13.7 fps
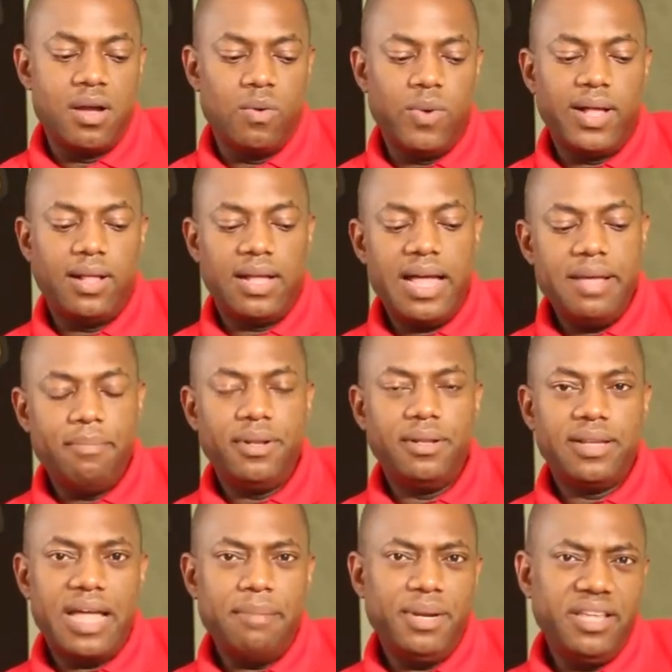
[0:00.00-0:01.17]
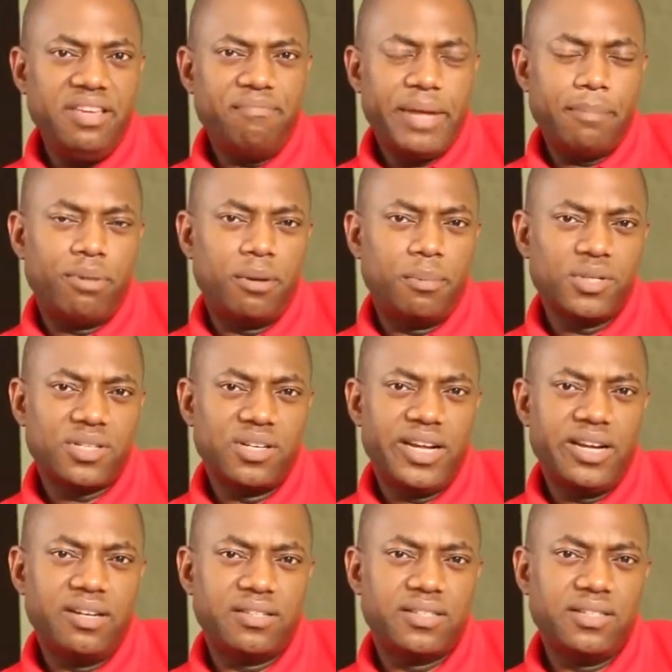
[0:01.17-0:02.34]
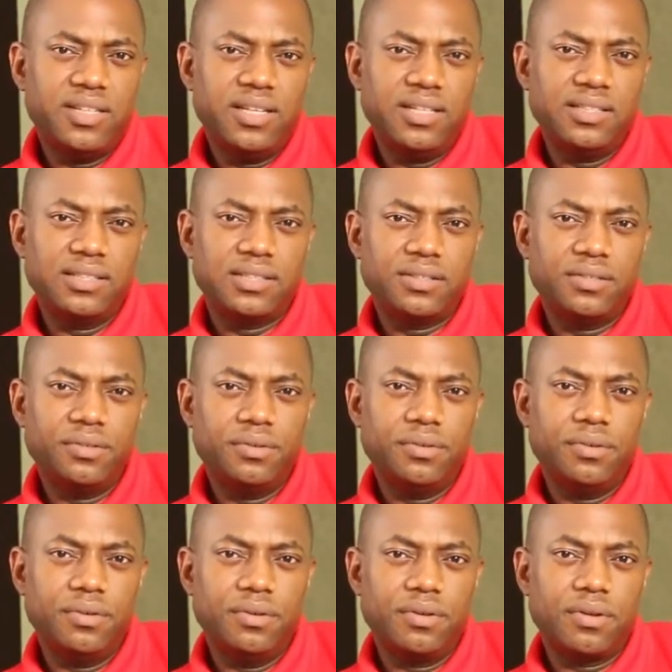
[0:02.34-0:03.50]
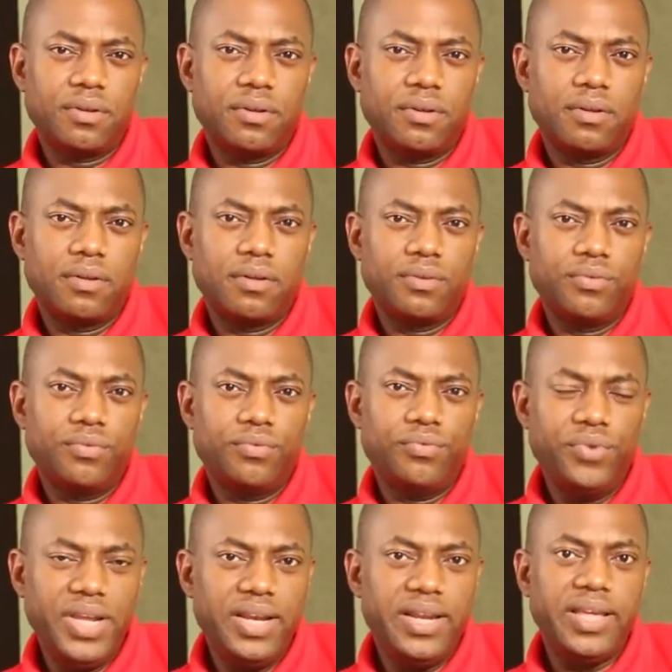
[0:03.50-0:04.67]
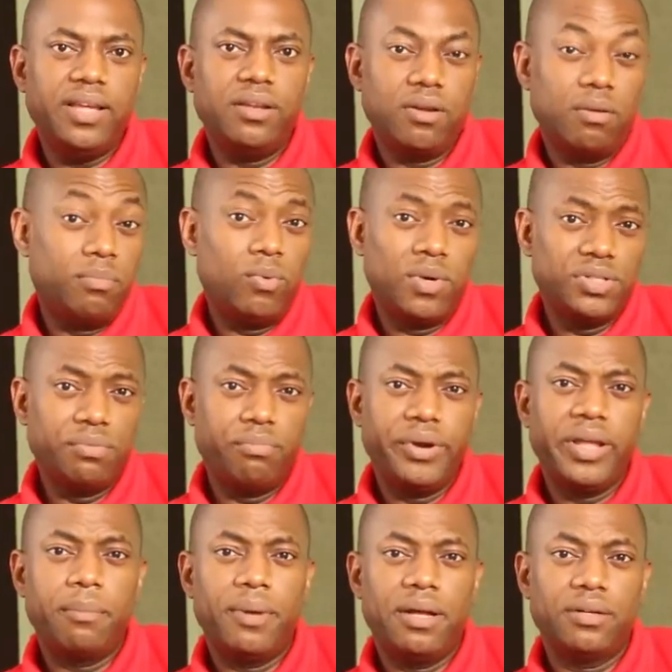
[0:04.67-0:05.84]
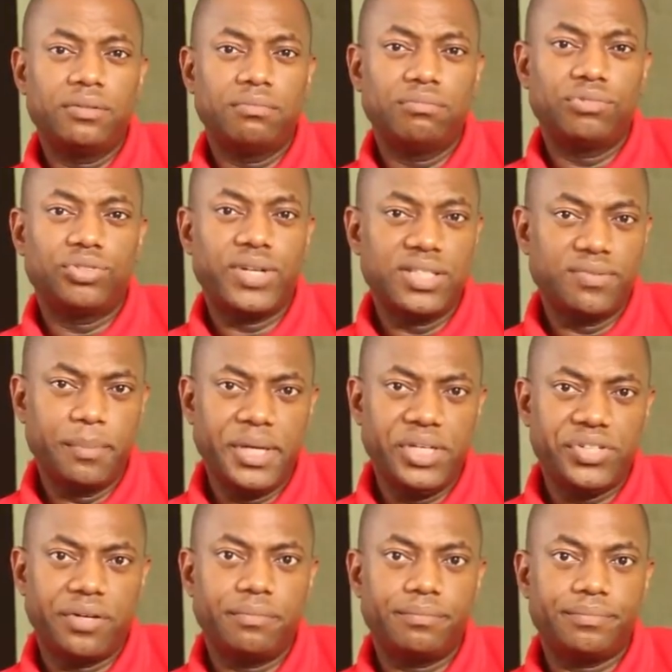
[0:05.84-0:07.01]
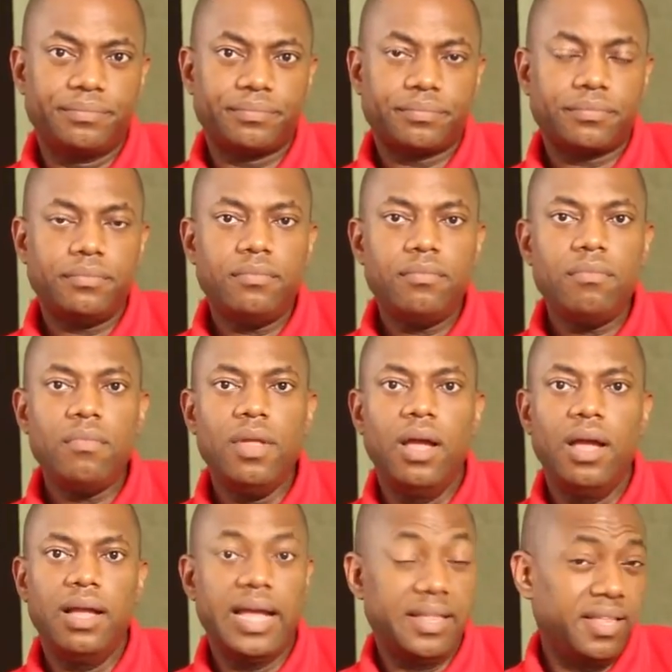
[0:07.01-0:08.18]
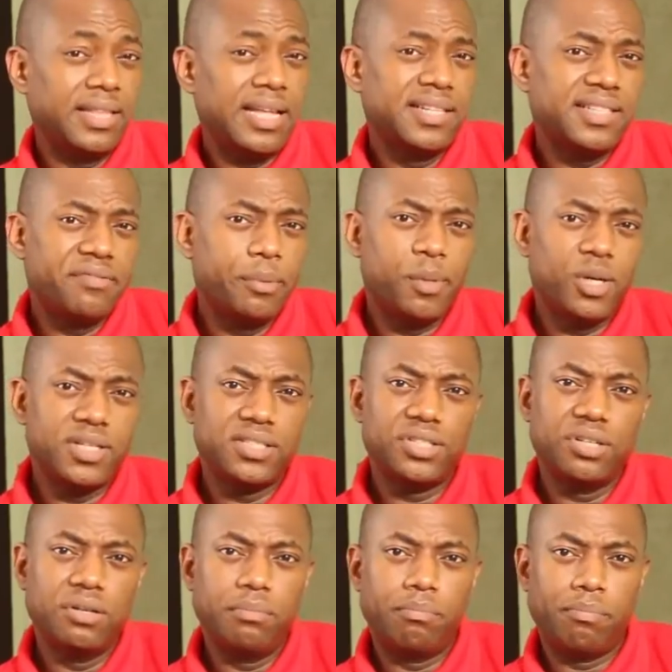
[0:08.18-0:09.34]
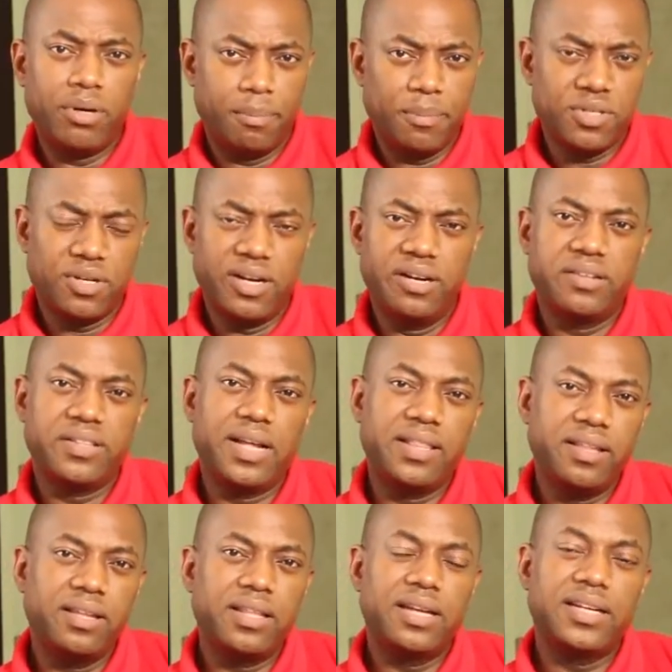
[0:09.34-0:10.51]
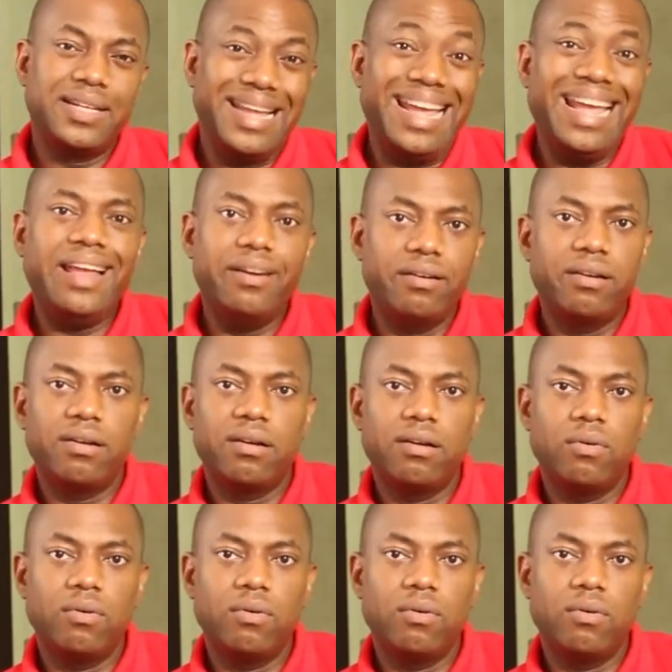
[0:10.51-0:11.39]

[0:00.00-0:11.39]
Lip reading: Well, I believe my purpose on earth is really, number one, to bring about transformation. I think that is everybody's purpose on earth. I think that in the end,